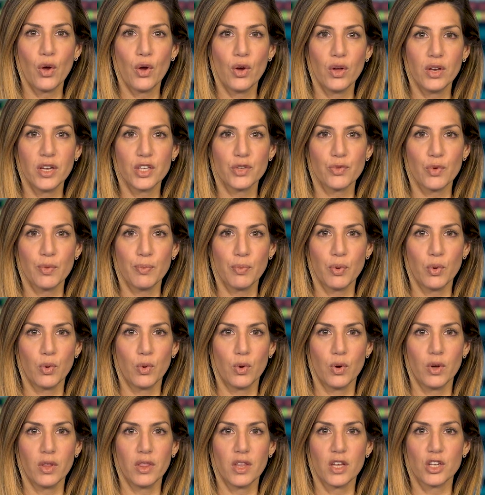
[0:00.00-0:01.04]
earnings
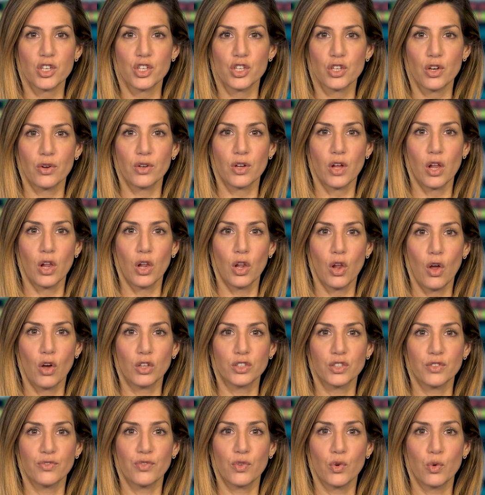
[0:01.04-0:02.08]
report that showed a
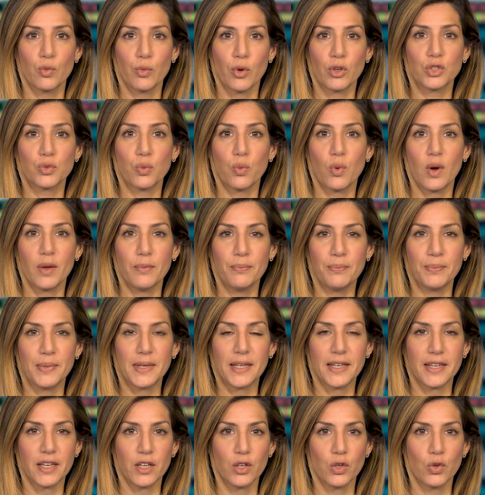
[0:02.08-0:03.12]
loss of almost 1
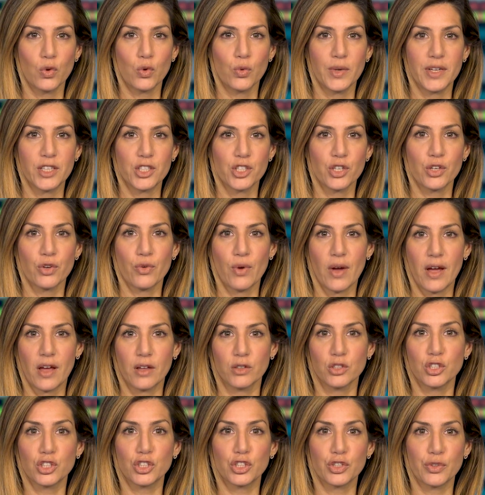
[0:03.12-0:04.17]
billion Norwegian
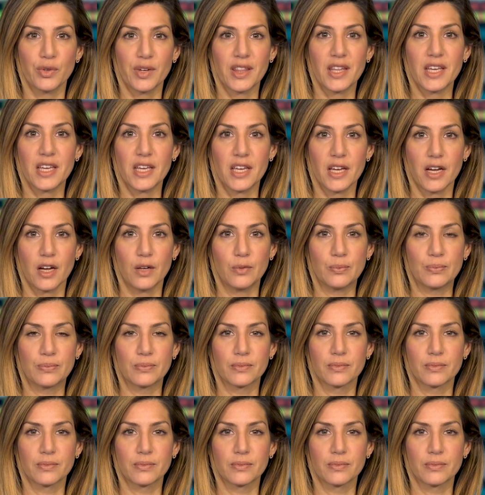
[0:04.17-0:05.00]
crowns during the year.